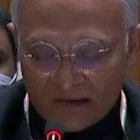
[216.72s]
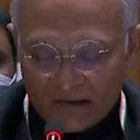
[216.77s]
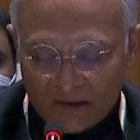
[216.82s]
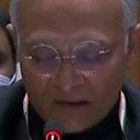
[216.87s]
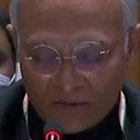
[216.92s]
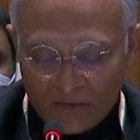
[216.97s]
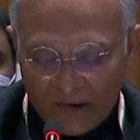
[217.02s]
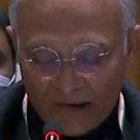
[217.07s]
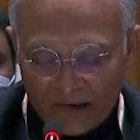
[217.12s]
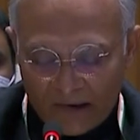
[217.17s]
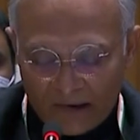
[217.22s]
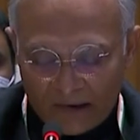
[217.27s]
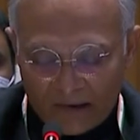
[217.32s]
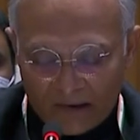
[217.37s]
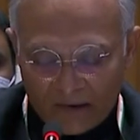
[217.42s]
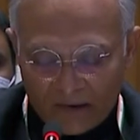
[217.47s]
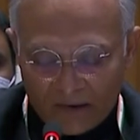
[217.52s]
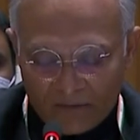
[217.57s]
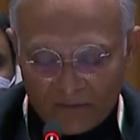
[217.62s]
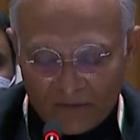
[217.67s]
divide.
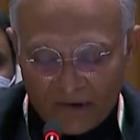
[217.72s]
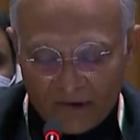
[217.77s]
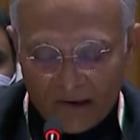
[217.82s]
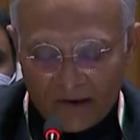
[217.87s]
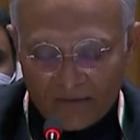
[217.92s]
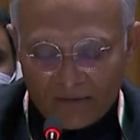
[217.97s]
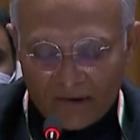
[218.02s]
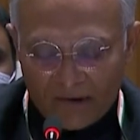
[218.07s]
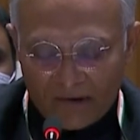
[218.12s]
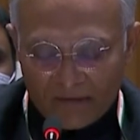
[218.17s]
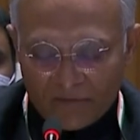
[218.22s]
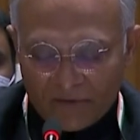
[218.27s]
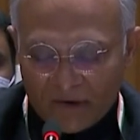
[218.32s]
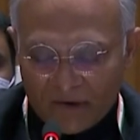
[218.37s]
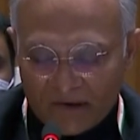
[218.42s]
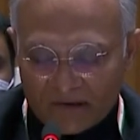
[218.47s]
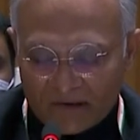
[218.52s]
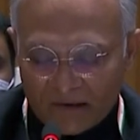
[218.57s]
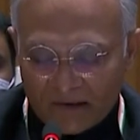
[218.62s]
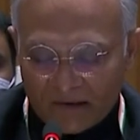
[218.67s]
We have
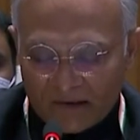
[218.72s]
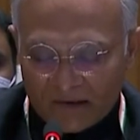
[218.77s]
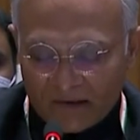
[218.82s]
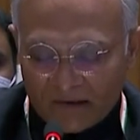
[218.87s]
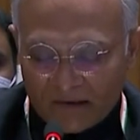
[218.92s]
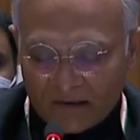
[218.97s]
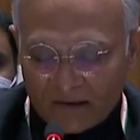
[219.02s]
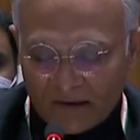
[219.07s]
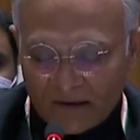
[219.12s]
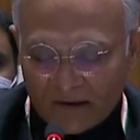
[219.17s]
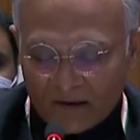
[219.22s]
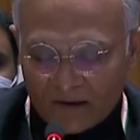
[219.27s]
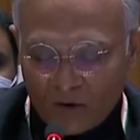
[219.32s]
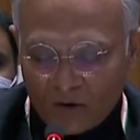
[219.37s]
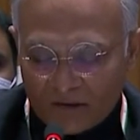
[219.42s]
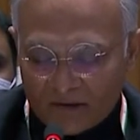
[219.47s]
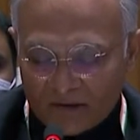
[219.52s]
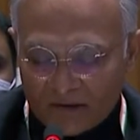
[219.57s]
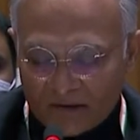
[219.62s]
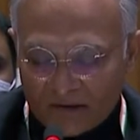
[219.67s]
leveraged digital
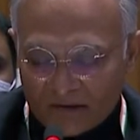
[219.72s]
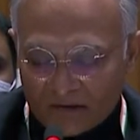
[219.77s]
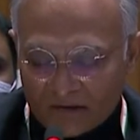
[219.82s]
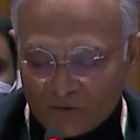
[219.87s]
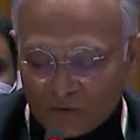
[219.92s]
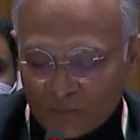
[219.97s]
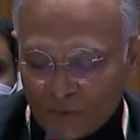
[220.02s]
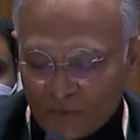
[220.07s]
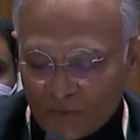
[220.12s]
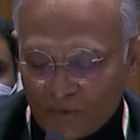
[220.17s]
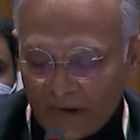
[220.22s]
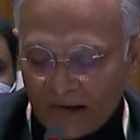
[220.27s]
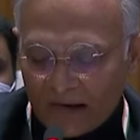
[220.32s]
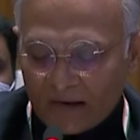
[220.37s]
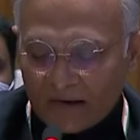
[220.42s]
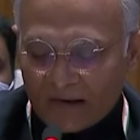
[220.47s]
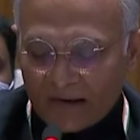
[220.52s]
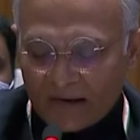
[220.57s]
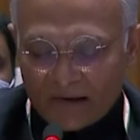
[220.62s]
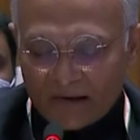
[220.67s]
technologies to provide
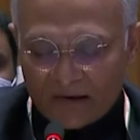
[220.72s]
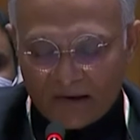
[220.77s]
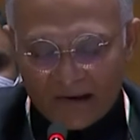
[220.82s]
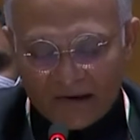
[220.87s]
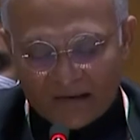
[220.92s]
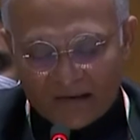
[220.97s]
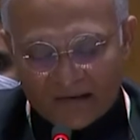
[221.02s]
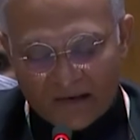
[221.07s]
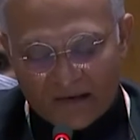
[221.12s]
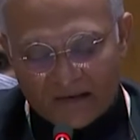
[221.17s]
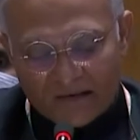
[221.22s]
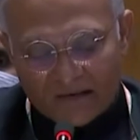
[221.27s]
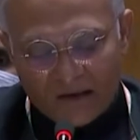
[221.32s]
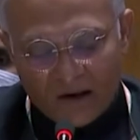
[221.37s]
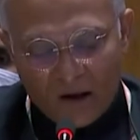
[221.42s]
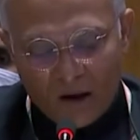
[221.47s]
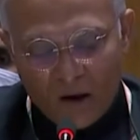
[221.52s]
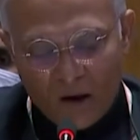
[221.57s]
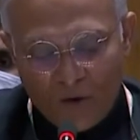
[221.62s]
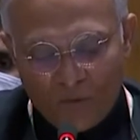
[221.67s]
greater access
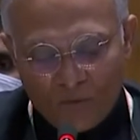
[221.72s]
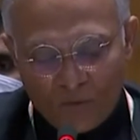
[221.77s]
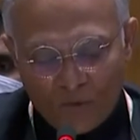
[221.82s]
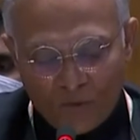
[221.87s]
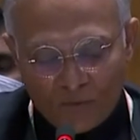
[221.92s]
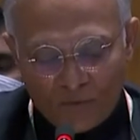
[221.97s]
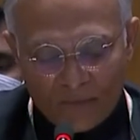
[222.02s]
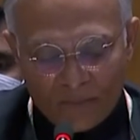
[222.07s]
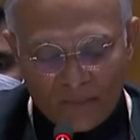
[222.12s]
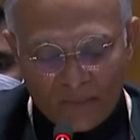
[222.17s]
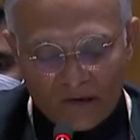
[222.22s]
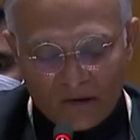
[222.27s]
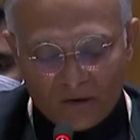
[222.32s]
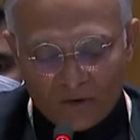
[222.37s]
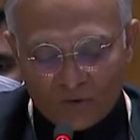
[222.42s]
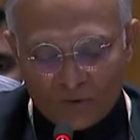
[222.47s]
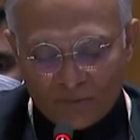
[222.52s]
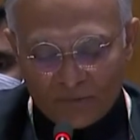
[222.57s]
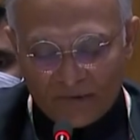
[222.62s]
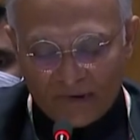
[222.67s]
for women
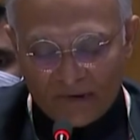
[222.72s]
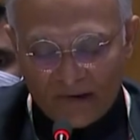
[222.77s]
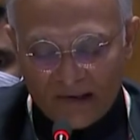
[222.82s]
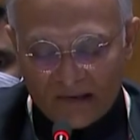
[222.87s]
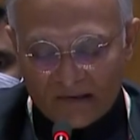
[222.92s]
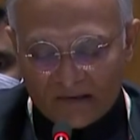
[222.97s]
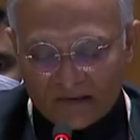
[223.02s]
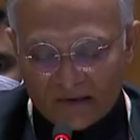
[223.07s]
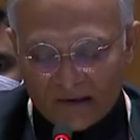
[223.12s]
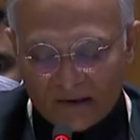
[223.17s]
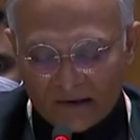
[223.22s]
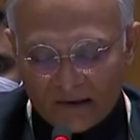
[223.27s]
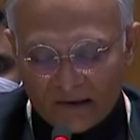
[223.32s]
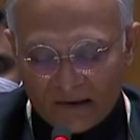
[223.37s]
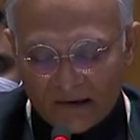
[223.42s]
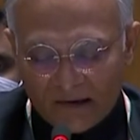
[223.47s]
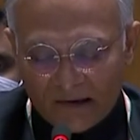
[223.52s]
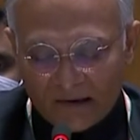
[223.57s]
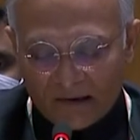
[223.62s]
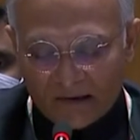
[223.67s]
to finance,
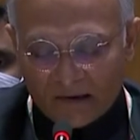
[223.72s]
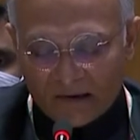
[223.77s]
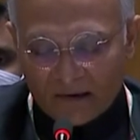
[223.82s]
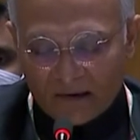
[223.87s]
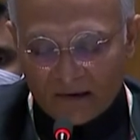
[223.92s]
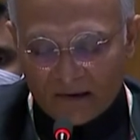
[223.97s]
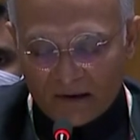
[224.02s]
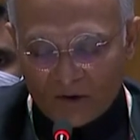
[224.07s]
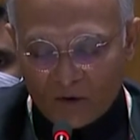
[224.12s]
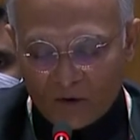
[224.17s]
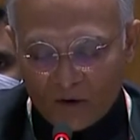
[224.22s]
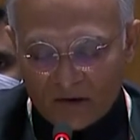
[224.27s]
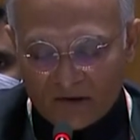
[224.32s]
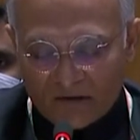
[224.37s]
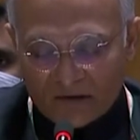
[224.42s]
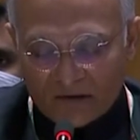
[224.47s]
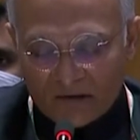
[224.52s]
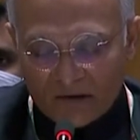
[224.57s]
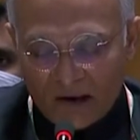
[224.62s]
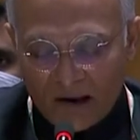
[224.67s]
credit,
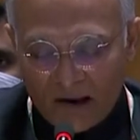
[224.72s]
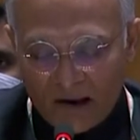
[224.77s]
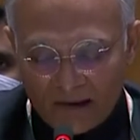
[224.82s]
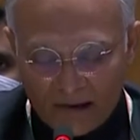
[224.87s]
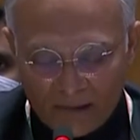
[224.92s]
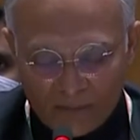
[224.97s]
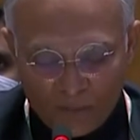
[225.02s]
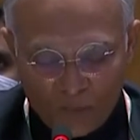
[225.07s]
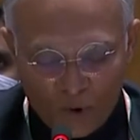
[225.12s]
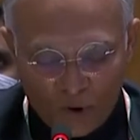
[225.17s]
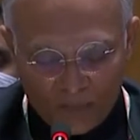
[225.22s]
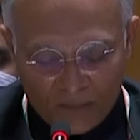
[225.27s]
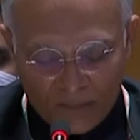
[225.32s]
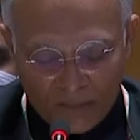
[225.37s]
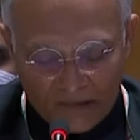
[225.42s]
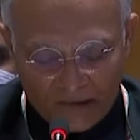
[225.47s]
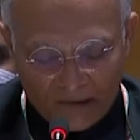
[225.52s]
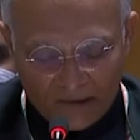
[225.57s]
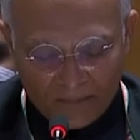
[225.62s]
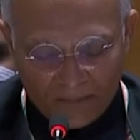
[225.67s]
technology, and
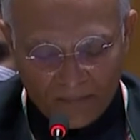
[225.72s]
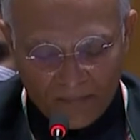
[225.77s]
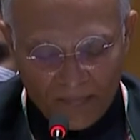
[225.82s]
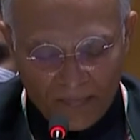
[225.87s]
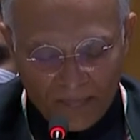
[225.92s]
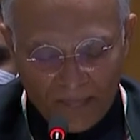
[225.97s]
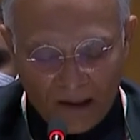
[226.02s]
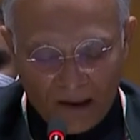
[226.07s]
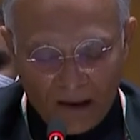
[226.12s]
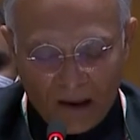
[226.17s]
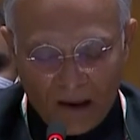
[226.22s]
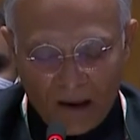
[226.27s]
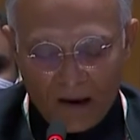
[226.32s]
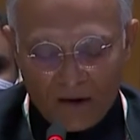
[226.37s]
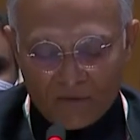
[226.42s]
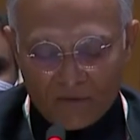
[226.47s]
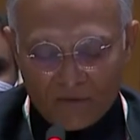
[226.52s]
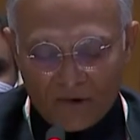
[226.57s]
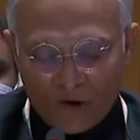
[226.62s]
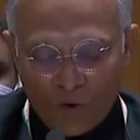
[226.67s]
employment.
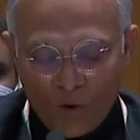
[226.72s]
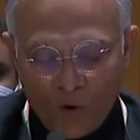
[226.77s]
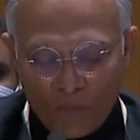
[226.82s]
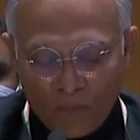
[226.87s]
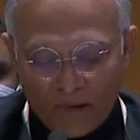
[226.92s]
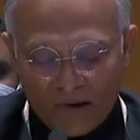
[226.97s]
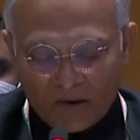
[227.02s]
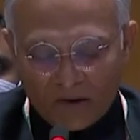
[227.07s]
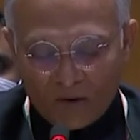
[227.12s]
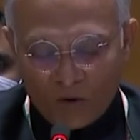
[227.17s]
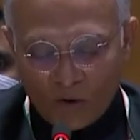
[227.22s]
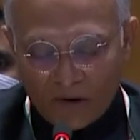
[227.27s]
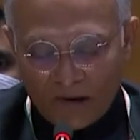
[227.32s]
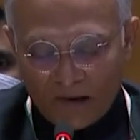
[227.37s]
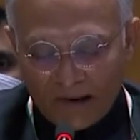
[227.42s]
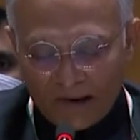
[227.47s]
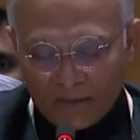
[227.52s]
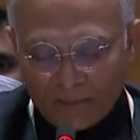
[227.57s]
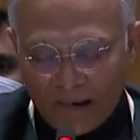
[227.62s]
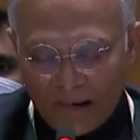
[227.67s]
We opened
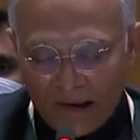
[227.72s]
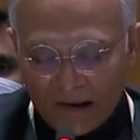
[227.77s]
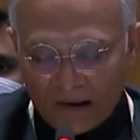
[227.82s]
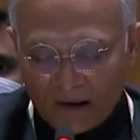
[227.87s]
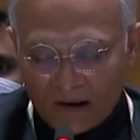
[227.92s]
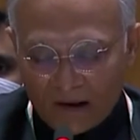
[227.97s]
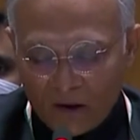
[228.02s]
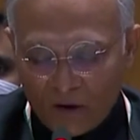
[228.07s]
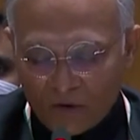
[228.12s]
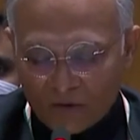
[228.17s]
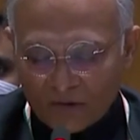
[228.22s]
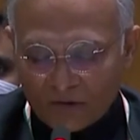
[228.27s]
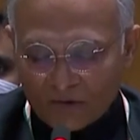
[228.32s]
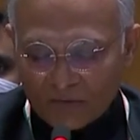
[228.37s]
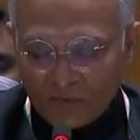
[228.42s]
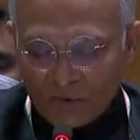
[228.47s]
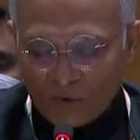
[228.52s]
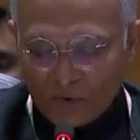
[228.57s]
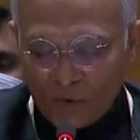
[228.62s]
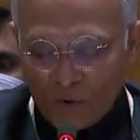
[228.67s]
online bank accounts
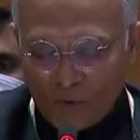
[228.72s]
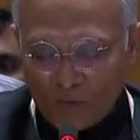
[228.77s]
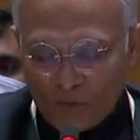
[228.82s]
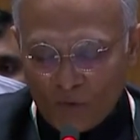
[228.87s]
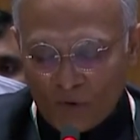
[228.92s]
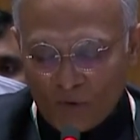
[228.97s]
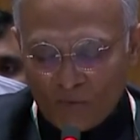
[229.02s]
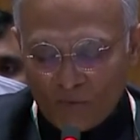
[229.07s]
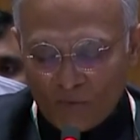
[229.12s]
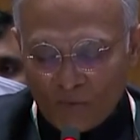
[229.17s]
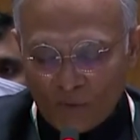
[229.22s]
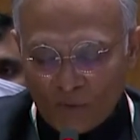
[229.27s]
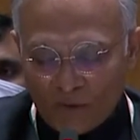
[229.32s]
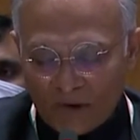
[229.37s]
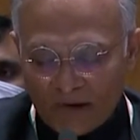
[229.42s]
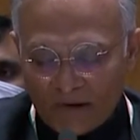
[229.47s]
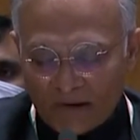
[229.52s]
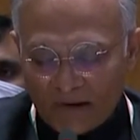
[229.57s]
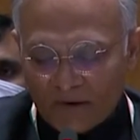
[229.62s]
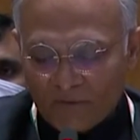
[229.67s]
for over
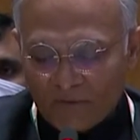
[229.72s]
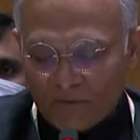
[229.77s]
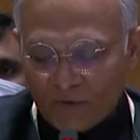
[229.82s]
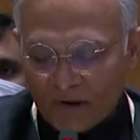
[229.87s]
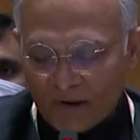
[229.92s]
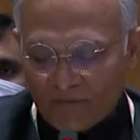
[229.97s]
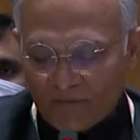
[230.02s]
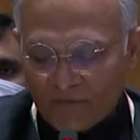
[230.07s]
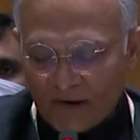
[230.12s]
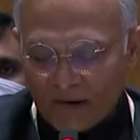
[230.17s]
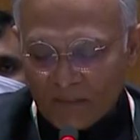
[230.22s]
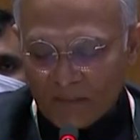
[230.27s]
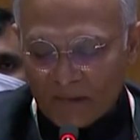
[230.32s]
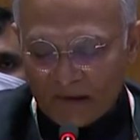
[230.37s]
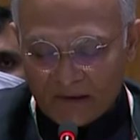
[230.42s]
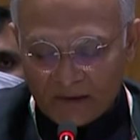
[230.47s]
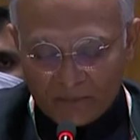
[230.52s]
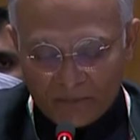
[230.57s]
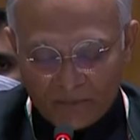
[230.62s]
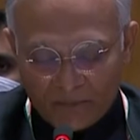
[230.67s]
445
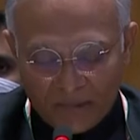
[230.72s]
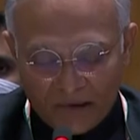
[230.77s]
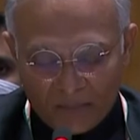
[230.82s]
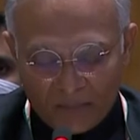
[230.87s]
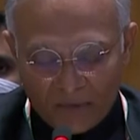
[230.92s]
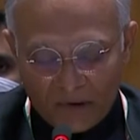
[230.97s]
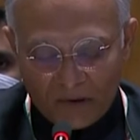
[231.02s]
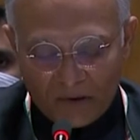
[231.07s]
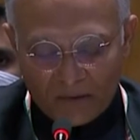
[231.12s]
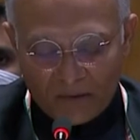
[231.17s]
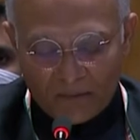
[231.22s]
million people,